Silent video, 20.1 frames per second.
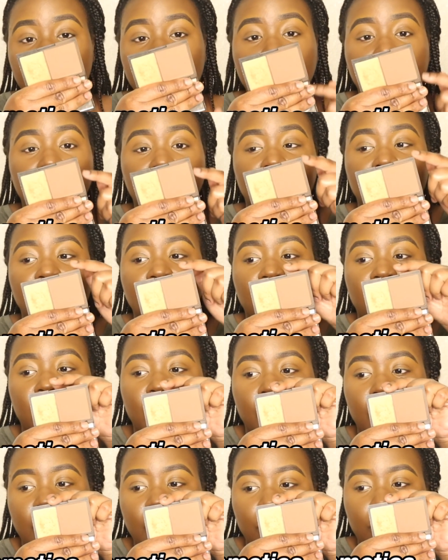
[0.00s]
This is a
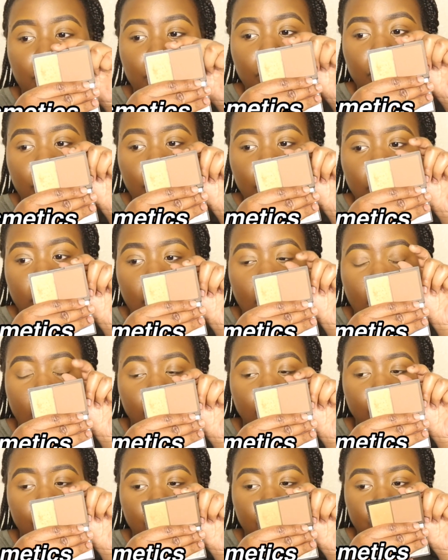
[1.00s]
very cool
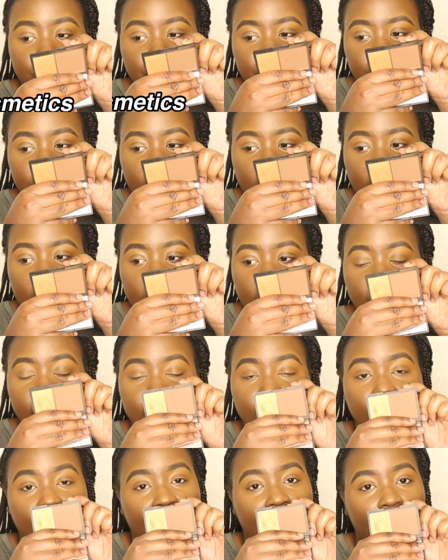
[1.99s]
contour shade. It's
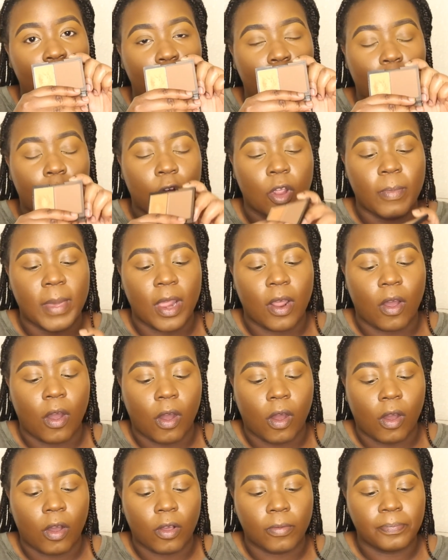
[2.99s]
not warm at
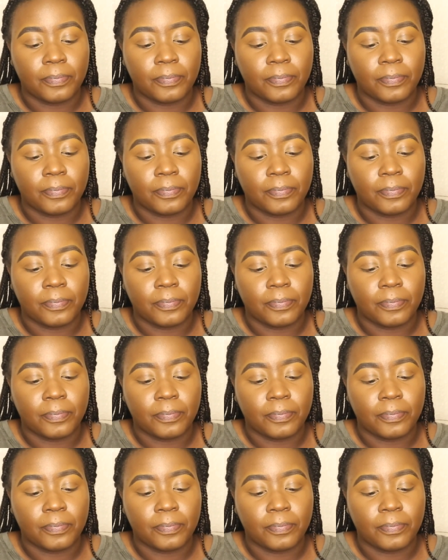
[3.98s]
all.